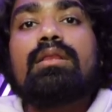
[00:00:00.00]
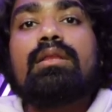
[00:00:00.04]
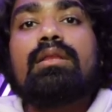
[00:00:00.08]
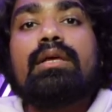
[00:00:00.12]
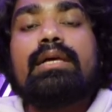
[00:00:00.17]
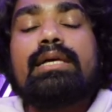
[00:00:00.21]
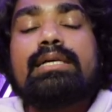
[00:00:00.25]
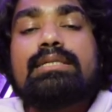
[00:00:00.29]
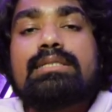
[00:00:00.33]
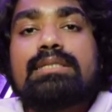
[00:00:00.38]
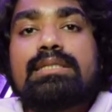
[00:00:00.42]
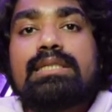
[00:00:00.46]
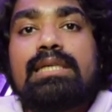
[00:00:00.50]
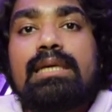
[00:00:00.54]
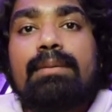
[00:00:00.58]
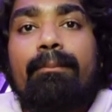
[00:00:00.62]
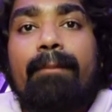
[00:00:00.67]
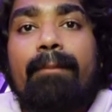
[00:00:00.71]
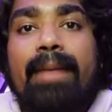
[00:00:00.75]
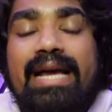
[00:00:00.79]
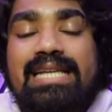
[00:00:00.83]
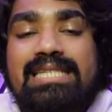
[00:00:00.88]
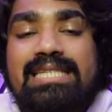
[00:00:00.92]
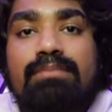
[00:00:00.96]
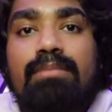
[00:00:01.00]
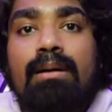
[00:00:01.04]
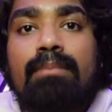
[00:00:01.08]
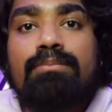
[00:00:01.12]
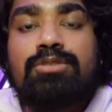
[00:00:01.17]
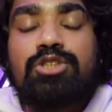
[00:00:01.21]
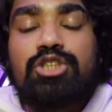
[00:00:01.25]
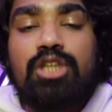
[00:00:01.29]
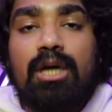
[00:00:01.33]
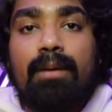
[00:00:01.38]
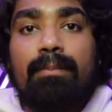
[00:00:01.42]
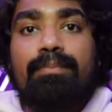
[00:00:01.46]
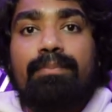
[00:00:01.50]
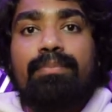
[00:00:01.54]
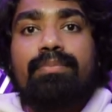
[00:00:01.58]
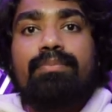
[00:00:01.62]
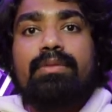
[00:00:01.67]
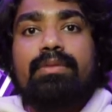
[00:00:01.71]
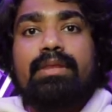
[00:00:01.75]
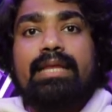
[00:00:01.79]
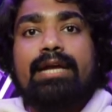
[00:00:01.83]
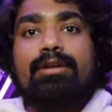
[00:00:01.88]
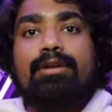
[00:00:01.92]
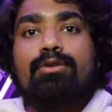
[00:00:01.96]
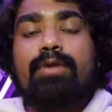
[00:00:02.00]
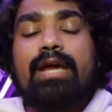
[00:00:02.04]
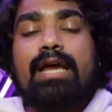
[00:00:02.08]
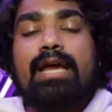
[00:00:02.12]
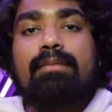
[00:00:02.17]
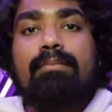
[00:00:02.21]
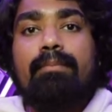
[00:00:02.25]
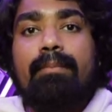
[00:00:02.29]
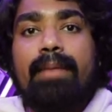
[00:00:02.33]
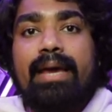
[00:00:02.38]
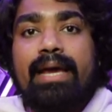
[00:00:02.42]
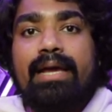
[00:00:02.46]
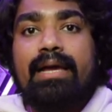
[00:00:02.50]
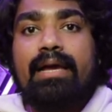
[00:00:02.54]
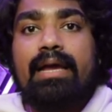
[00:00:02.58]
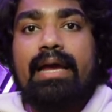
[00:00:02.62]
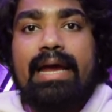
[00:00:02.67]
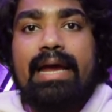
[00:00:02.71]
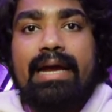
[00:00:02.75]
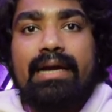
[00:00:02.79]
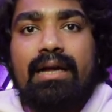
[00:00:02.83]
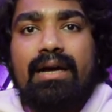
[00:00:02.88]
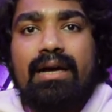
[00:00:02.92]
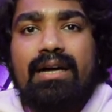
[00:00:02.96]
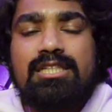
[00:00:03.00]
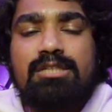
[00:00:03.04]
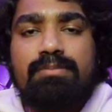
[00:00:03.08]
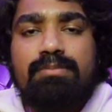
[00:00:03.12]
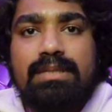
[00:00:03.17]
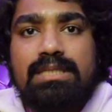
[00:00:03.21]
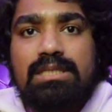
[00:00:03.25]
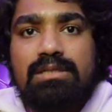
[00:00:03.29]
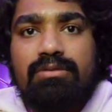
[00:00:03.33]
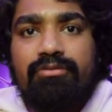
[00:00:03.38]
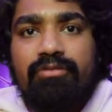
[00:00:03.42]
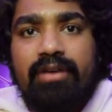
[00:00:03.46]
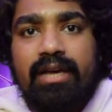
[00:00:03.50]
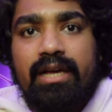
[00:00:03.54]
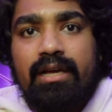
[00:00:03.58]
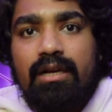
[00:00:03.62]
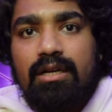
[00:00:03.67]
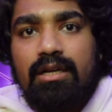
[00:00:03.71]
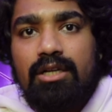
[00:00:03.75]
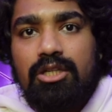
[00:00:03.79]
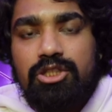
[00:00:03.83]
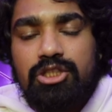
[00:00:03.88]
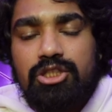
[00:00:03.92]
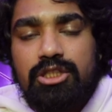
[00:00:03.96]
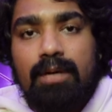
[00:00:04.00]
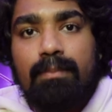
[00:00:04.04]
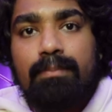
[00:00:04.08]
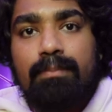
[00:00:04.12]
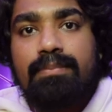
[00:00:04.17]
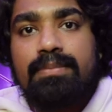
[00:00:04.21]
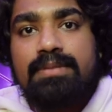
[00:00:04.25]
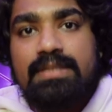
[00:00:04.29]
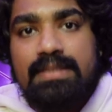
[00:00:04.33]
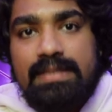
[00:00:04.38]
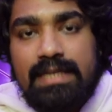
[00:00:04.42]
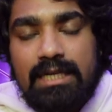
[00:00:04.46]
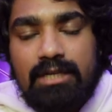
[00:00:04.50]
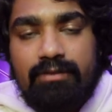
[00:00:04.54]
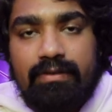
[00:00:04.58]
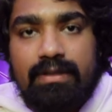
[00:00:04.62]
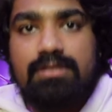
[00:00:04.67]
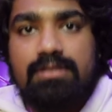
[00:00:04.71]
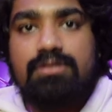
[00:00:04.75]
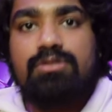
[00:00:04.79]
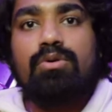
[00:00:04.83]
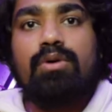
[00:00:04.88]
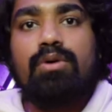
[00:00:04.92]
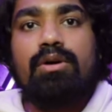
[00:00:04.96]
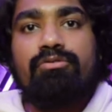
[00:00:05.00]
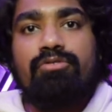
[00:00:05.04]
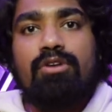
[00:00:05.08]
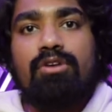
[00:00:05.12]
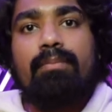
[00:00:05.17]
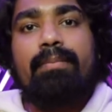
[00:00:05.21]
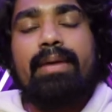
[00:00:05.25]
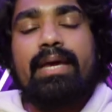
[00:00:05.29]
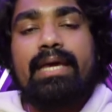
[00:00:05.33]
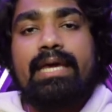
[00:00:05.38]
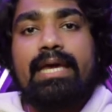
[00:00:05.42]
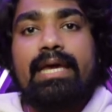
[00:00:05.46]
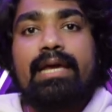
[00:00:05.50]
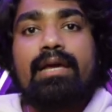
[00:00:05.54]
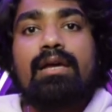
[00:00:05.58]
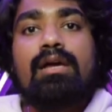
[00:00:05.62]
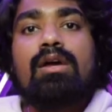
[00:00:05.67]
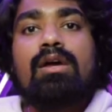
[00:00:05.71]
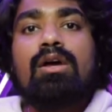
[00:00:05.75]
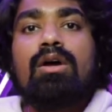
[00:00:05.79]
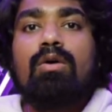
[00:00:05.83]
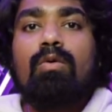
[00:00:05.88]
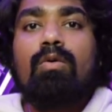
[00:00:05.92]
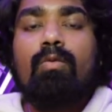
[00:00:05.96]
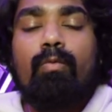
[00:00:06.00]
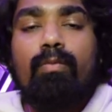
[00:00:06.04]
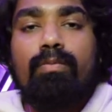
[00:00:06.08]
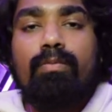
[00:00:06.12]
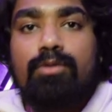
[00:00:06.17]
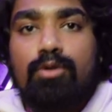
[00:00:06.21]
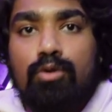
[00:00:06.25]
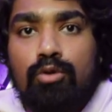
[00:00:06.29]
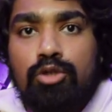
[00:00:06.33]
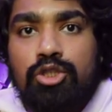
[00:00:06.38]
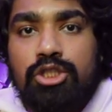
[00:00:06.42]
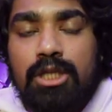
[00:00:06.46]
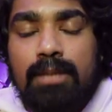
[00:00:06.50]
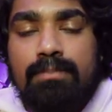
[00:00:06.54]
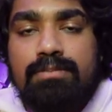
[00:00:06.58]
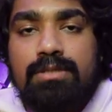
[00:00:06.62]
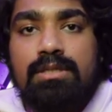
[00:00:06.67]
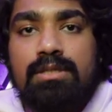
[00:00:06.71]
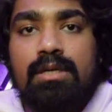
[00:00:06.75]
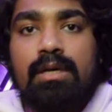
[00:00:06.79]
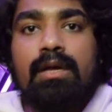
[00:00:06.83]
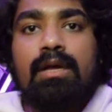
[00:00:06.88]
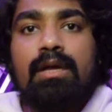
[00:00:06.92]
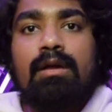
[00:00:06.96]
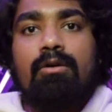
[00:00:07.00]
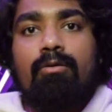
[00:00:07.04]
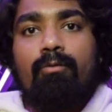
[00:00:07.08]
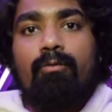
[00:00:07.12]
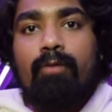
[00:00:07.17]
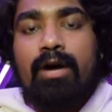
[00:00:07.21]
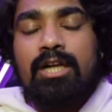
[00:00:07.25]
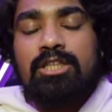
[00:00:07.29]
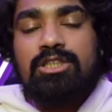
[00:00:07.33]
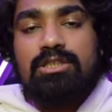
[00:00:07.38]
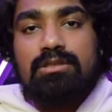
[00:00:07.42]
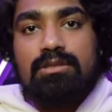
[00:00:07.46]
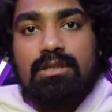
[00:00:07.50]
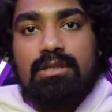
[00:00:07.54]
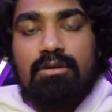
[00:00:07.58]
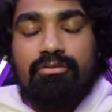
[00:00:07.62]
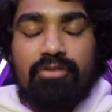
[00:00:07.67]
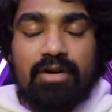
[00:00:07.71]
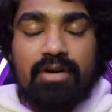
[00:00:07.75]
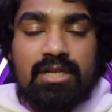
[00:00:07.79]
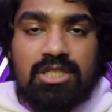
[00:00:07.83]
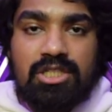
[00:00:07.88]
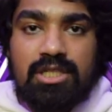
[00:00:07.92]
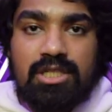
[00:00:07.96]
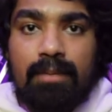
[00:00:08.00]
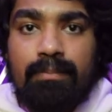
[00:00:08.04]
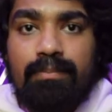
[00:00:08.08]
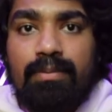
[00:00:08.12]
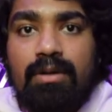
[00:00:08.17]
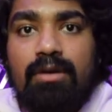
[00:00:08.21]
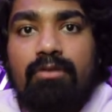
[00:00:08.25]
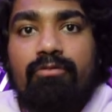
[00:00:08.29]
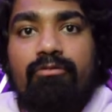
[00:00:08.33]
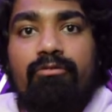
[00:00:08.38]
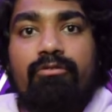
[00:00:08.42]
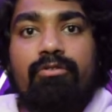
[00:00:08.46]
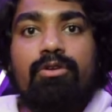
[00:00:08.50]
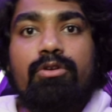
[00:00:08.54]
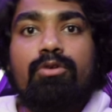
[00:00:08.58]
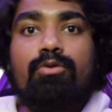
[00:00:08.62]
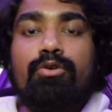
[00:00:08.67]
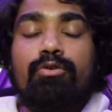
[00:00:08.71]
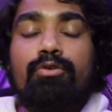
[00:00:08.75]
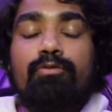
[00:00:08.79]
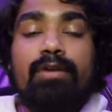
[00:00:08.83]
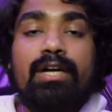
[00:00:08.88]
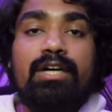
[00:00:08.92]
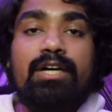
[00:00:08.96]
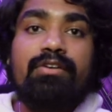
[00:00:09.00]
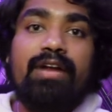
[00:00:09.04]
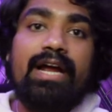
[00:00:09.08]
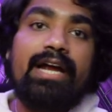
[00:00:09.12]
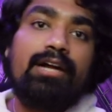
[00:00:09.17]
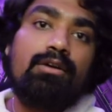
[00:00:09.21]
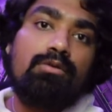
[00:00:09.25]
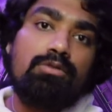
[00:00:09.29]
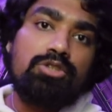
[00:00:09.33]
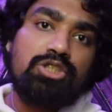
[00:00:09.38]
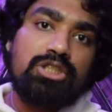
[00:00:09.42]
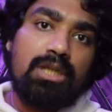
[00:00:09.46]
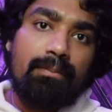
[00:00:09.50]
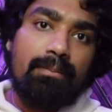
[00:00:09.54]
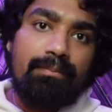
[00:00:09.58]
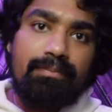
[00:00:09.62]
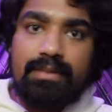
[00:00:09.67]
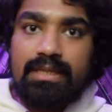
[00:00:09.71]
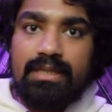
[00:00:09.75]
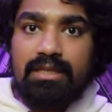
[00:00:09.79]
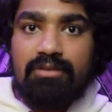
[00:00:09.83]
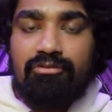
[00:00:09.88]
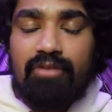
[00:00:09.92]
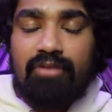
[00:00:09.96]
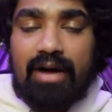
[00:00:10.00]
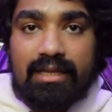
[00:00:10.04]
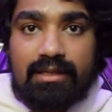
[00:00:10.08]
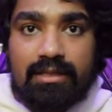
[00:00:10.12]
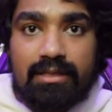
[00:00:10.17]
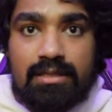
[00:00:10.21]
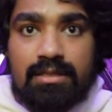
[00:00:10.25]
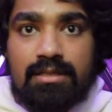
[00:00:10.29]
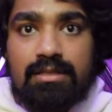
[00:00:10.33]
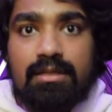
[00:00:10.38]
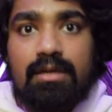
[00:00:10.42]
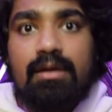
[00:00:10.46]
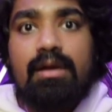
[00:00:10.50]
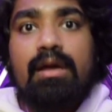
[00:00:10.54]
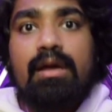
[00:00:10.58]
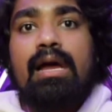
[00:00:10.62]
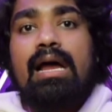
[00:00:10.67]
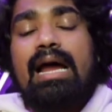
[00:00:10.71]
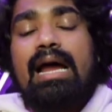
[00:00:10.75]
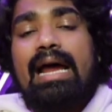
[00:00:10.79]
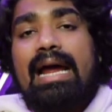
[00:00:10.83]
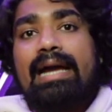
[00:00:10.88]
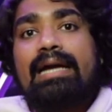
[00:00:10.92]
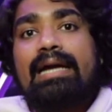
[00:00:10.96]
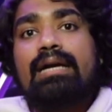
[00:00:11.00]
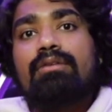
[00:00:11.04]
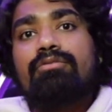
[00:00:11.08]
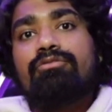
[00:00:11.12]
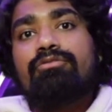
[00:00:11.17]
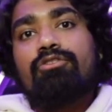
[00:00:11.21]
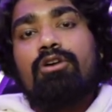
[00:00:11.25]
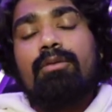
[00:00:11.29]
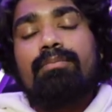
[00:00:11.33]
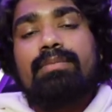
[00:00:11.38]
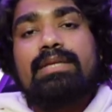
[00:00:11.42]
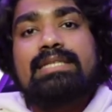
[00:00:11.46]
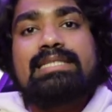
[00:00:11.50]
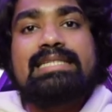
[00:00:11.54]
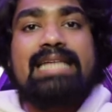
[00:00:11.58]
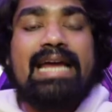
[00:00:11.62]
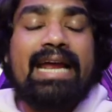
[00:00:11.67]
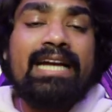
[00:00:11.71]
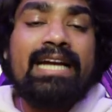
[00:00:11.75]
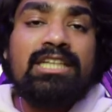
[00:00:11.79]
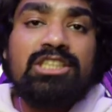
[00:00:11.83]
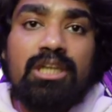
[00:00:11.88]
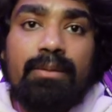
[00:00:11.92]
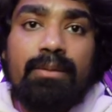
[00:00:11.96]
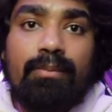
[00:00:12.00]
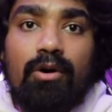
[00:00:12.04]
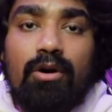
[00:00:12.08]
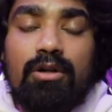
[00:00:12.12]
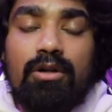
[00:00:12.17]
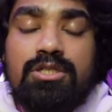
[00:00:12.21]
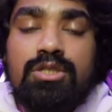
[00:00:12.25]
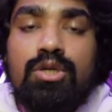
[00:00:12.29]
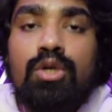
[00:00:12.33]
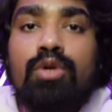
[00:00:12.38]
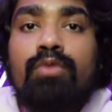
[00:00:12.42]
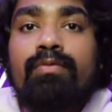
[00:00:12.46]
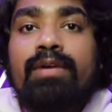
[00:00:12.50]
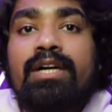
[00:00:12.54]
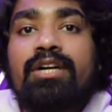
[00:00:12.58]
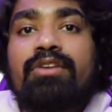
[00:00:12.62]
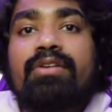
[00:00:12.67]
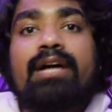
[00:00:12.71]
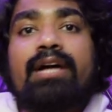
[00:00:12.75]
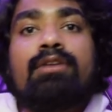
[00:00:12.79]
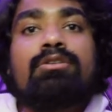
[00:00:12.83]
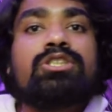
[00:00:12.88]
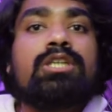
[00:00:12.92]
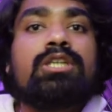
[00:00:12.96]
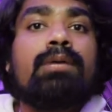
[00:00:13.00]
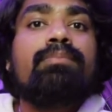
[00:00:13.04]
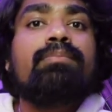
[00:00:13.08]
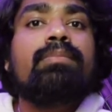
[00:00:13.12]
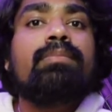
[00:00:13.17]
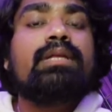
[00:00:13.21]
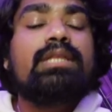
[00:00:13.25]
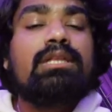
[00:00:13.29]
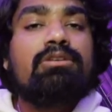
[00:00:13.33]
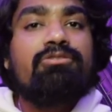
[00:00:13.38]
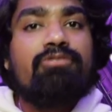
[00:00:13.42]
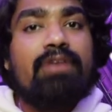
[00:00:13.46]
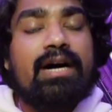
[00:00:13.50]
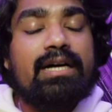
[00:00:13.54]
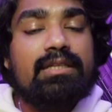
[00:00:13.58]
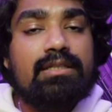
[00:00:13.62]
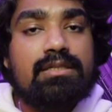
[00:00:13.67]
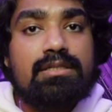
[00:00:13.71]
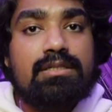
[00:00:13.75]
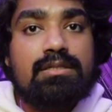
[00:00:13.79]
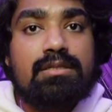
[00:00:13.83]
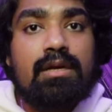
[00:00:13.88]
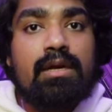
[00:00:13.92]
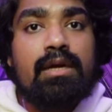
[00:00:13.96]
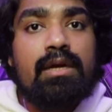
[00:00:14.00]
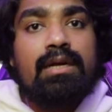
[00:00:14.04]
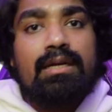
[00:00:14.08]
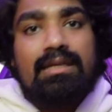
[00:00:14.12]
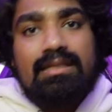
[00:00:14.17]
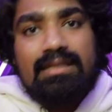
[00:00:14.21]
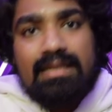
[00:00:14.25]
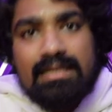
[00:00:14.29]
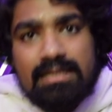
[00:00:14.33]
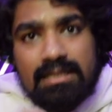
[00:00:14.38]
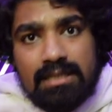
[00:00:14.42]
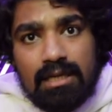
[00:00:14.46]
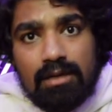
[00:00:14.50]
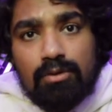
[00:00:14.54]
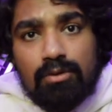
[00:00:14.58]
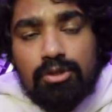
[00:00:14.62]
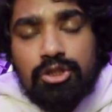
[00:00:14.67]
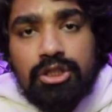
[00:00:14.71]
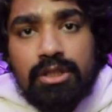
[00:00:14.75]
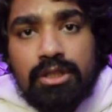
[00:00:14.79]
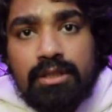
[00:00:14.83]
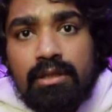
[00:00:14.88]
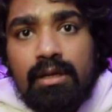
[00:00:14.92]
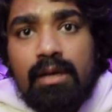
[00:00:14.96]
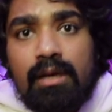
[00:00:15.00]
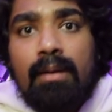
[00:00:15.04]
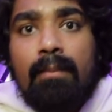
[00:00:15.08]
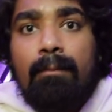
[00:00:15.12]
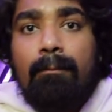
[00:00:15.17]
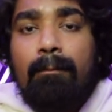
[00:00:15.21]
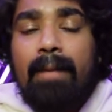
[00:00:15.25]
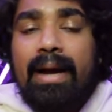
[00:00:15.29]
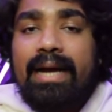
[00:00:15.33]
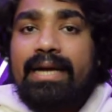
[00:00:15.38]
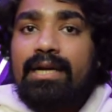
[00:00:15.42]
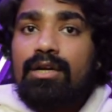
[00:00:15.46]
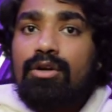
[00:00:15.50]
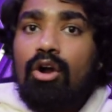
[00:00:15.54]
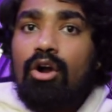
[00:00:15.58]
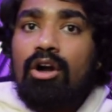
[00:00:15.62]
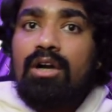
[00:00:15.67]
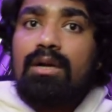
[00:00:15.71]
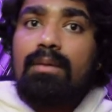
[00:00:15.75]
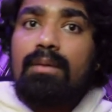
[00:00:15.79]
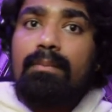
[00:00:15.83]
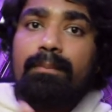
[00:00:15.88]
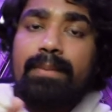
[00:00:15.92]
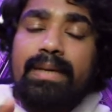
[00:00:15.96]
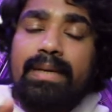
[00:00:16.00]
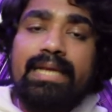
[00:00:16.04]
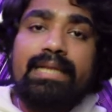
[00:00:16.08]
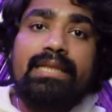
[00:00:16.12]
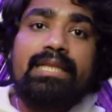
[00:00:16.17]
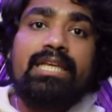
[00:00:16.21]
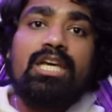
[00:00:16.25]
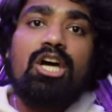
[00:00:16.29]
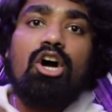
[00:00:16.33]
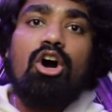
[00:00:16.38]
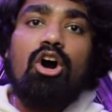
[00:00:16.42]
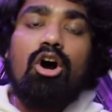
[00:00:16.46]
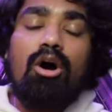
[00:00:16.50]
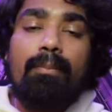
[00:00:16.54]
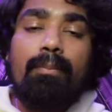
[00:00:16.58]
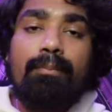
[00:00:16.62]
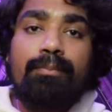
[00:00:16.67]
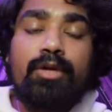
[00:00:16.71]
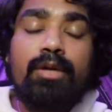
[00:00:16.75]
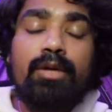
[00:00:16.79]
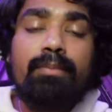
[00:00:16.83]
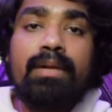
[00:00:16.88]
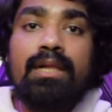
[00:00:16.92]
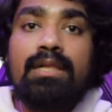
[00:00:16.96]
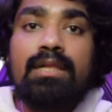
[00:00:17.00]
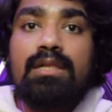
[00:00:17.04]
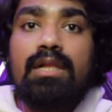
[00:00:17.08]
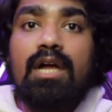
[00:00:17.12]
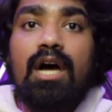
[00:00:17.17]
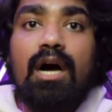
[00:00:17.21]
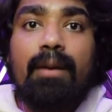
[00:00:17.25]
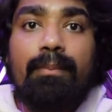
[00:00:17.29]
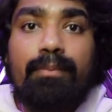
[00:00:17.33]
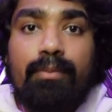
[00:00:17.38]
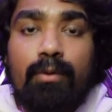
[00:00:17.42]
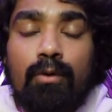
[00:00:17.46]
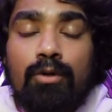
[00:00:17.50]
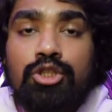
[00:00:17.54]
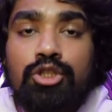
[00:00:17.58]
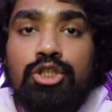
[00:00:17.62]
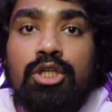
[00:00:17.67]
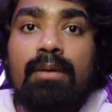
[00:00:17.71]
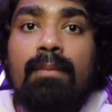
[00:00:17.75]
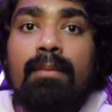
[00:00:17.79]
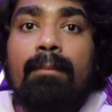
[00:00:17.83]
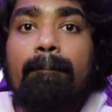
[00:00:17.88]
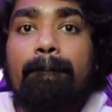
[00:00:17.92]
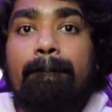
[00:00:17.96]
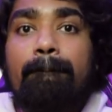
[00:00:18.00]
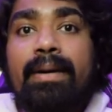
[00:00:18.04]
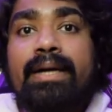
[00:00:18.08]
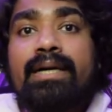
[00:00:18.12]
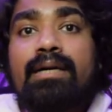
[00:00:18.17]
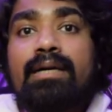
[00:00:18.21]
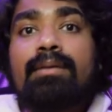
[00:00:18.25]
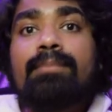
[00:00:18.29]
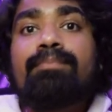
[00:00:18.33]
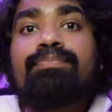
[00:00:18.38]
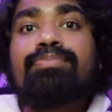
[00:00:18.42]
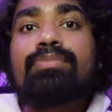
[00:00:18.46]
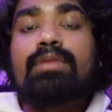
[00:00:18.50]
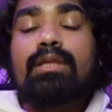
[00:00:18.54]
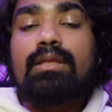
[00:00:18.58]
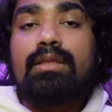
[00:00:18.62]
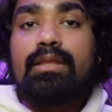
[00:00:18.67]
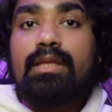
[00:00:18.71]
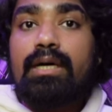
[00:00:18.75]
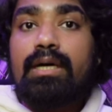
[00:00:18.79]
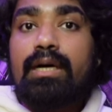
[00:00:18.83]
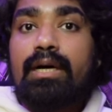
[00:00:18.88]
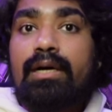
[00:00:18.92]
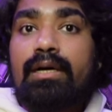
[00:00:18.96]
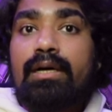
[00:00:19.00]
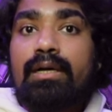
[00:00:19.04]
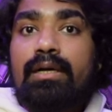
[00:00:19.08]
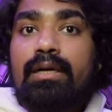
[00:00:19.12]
is the maximum jump that you can make at a specific jump sequence. So if you are making 2 jumps, the first jump you will try to jump the farthest, and from the second jump also you will try to jump the farthest. This solution might not be the optimal approach, but the